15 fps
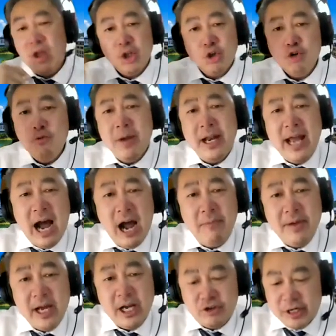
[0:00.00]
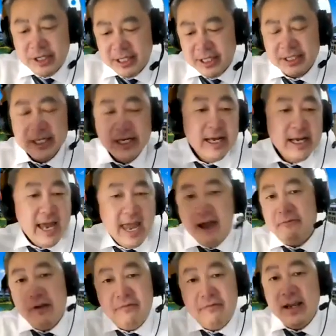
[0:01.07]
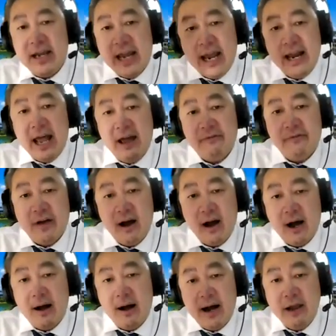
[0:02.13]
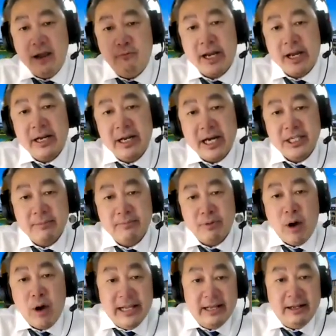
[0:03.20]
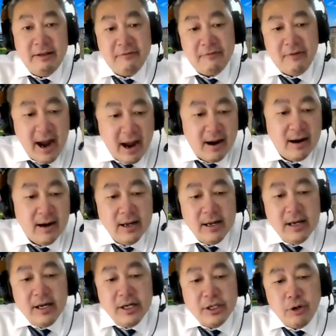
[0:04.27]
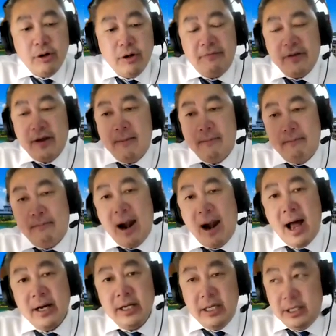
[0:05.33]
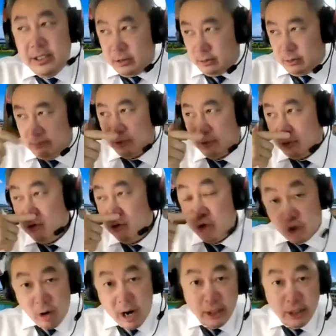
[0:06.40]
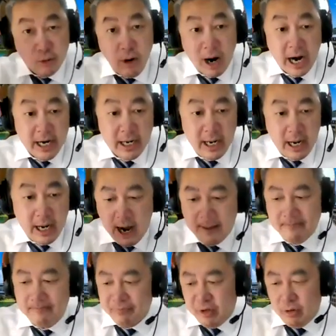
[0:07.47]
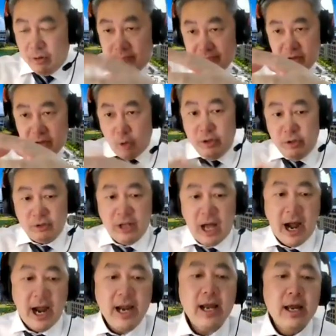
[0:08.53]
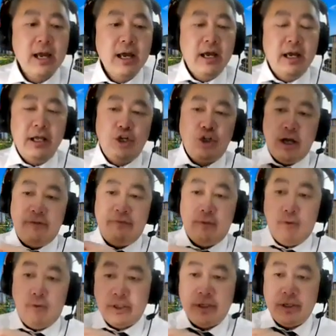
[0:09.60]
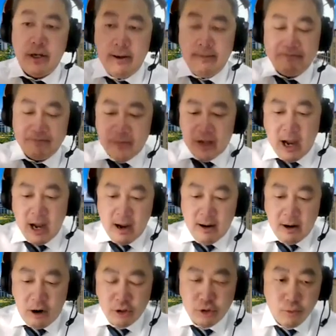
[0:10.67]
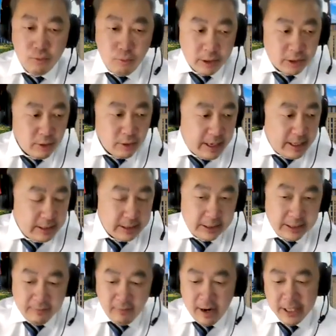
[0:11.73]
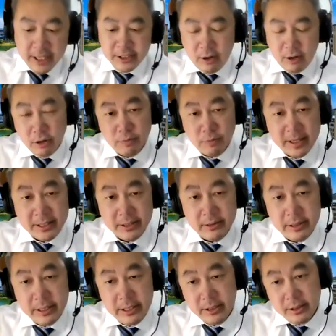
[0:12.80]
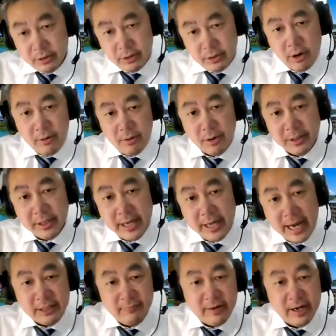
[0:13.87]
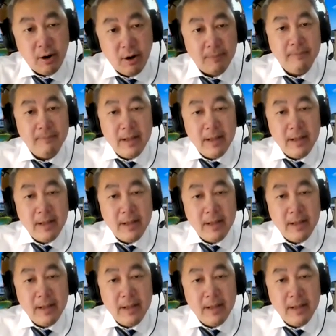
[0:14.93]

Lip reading: too many IP addresses. Everything can have a recognizable identifier. So if the plant is too dry, too high, going to die, you should have the water, auto watering device automatically turn on, activate on.